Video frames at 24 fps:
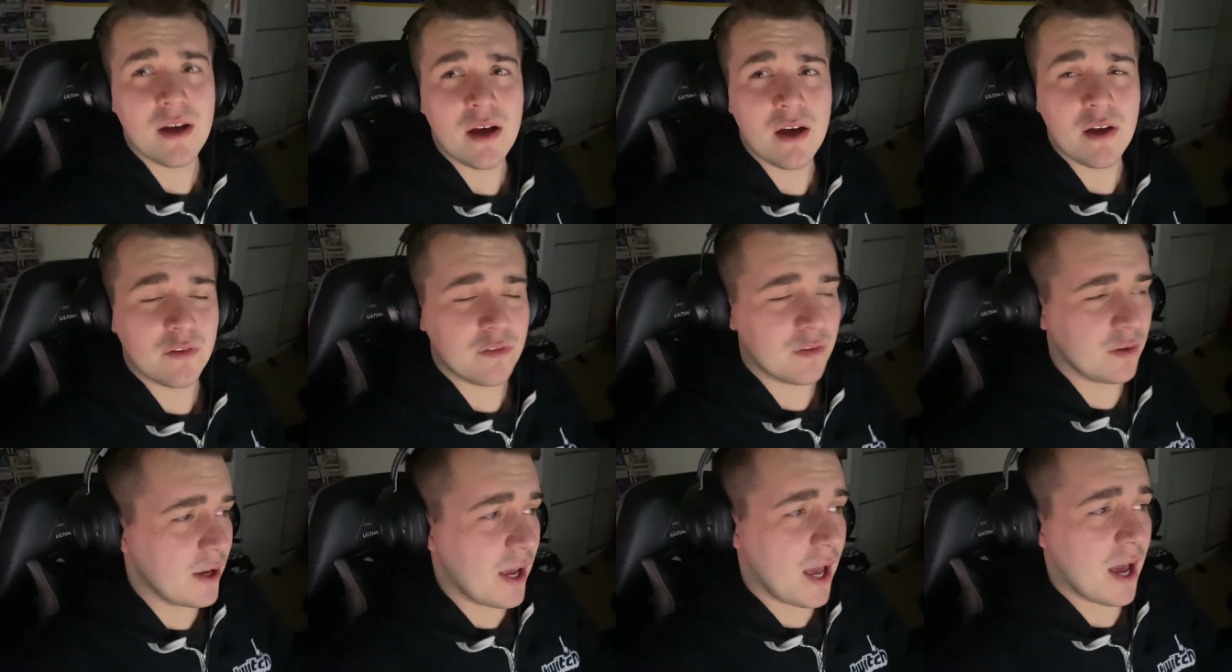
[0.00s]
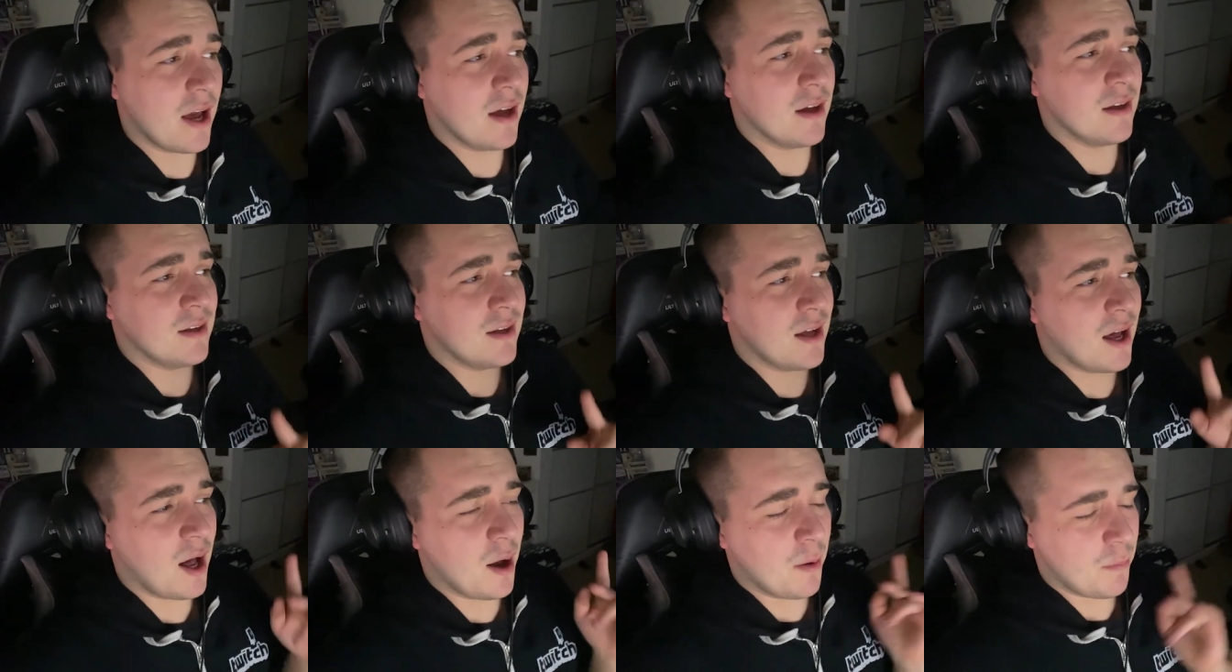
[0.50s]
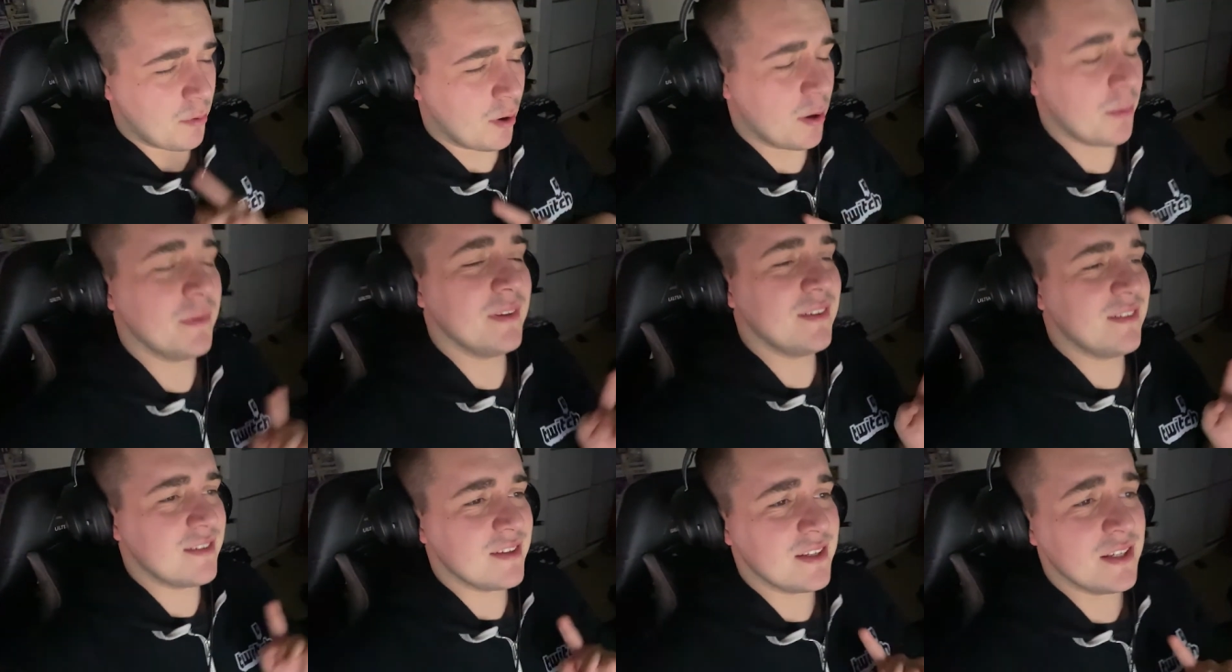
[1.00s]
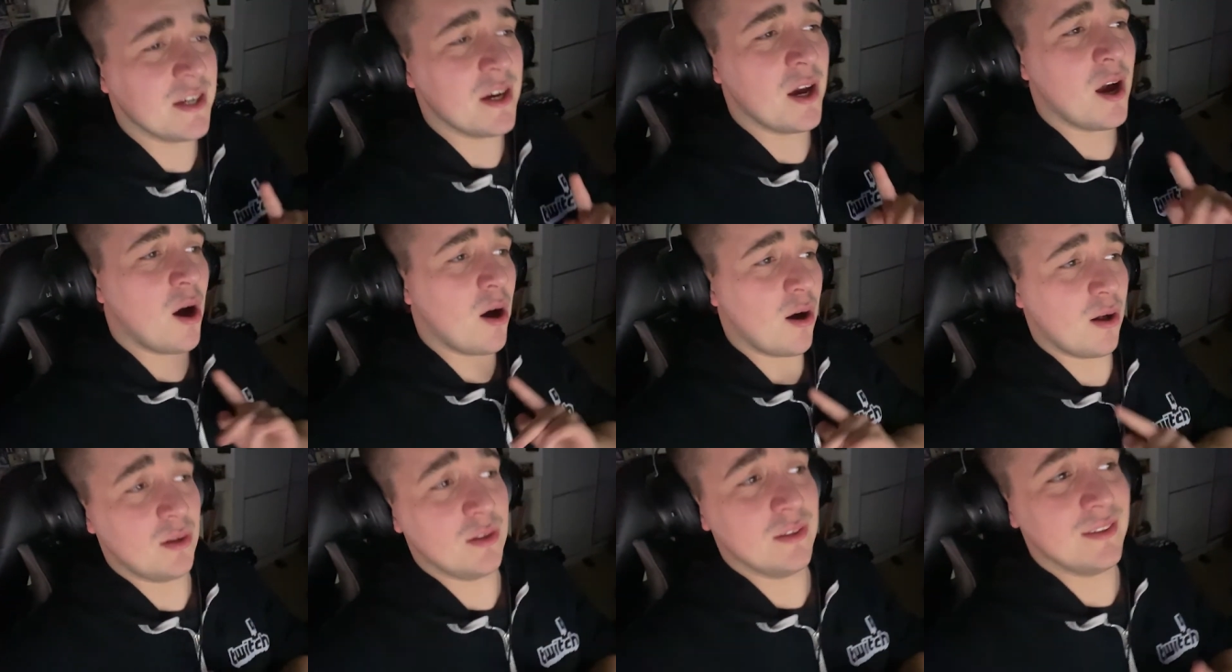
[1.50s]
So yeah, I'll probably see you
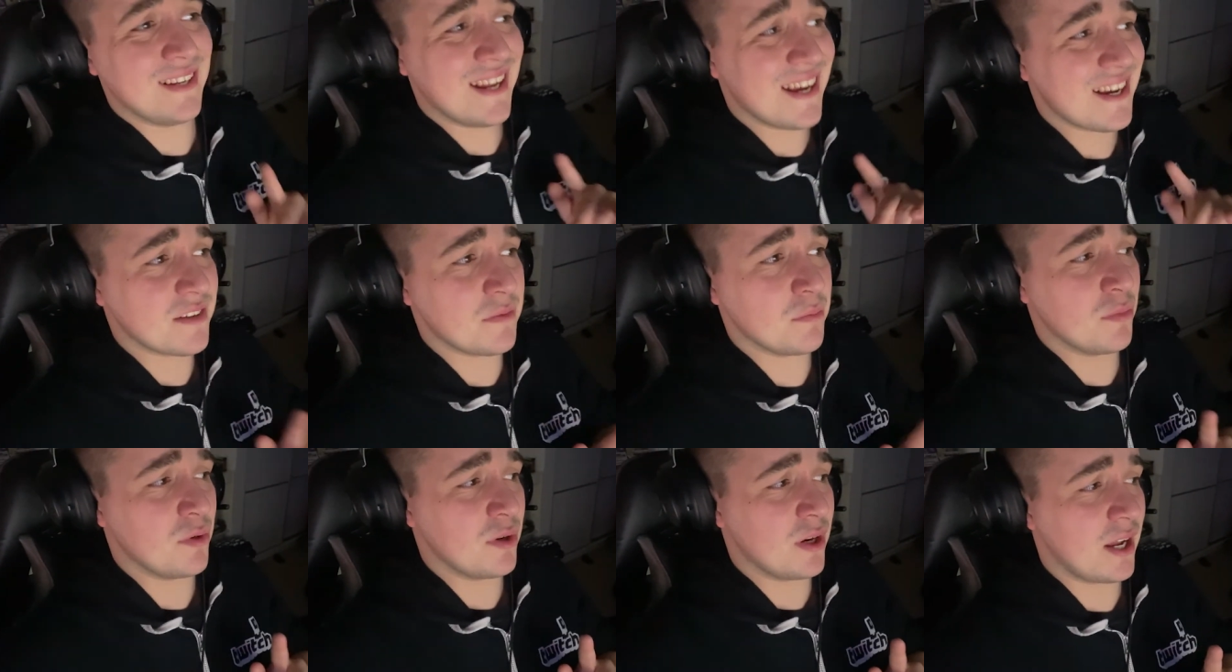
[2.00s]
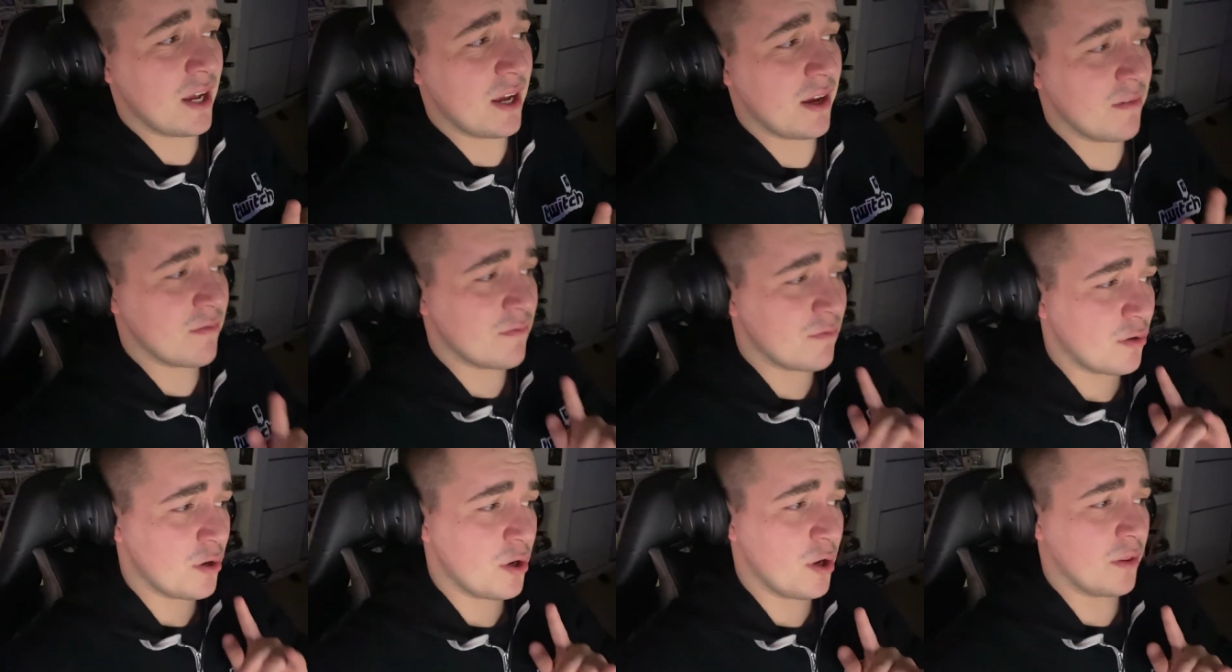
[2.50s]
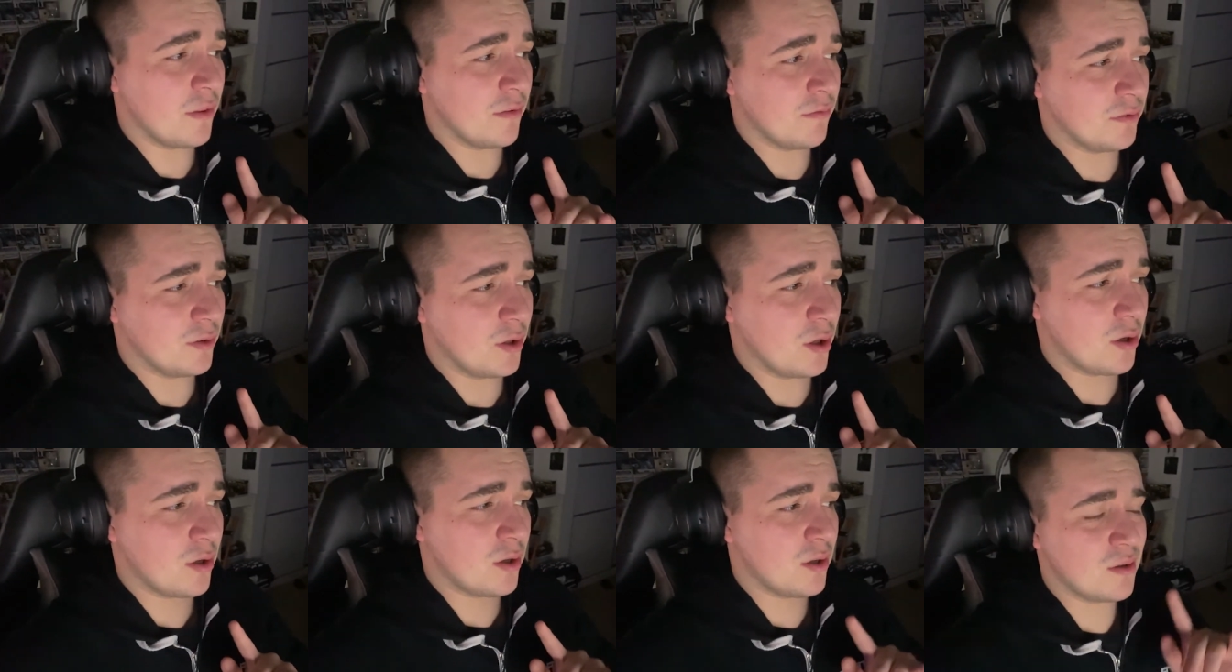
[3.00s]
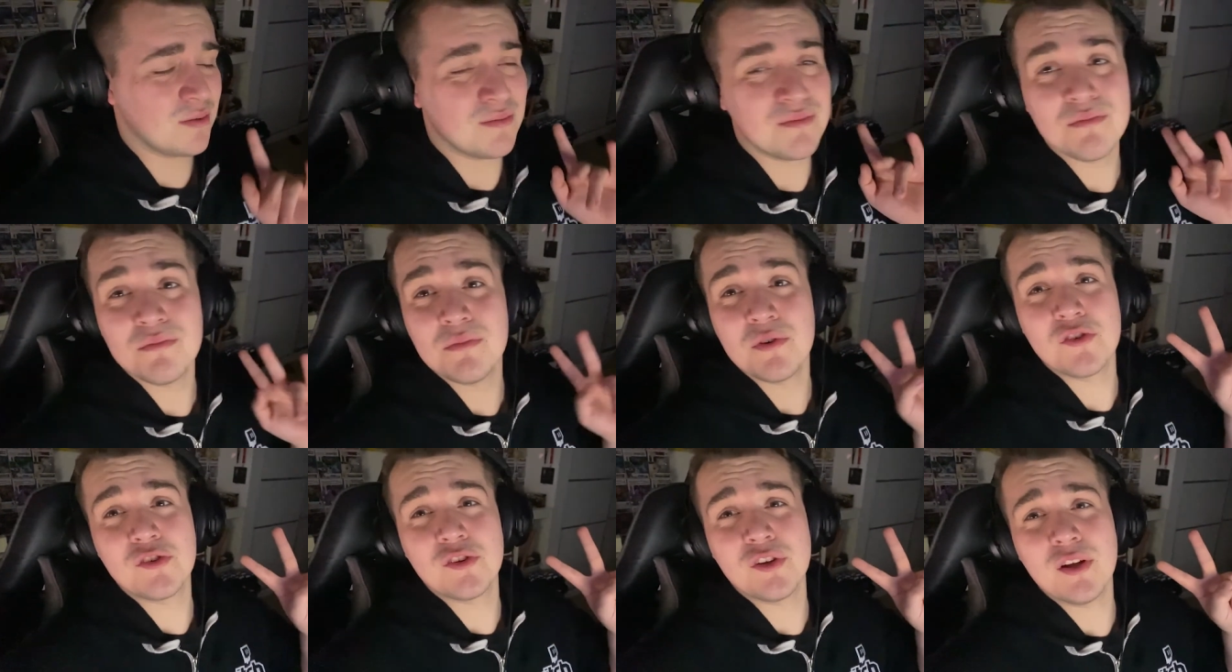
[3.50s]
all next Monday for another vlog.
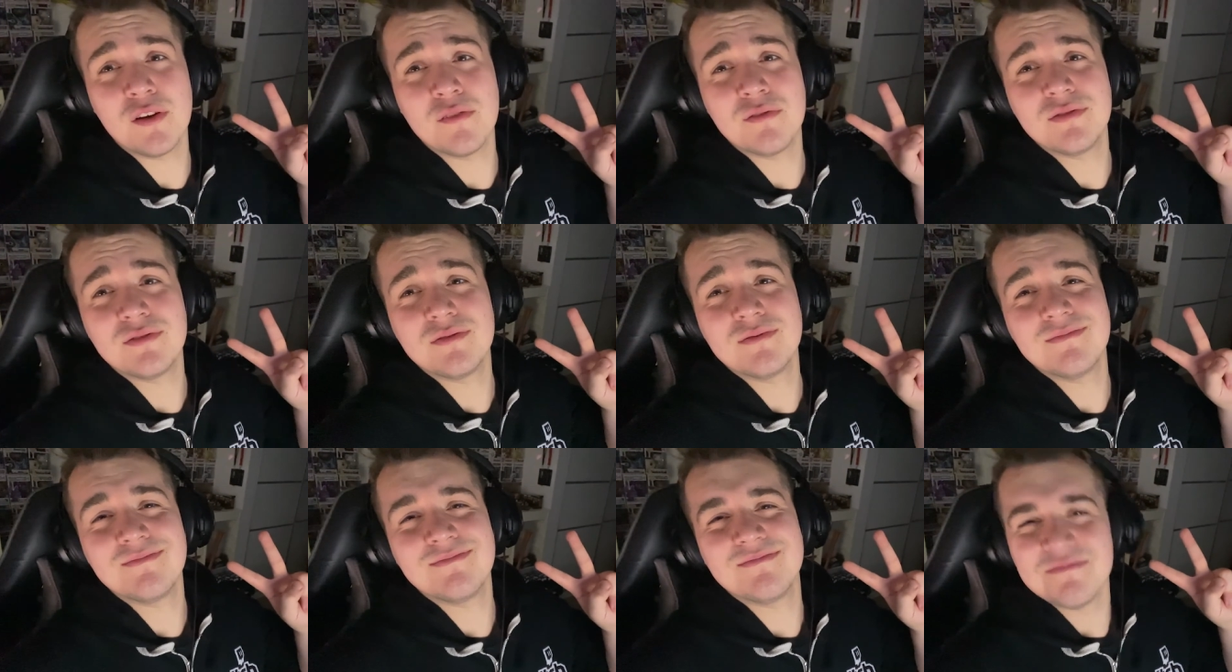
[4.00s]
Much love.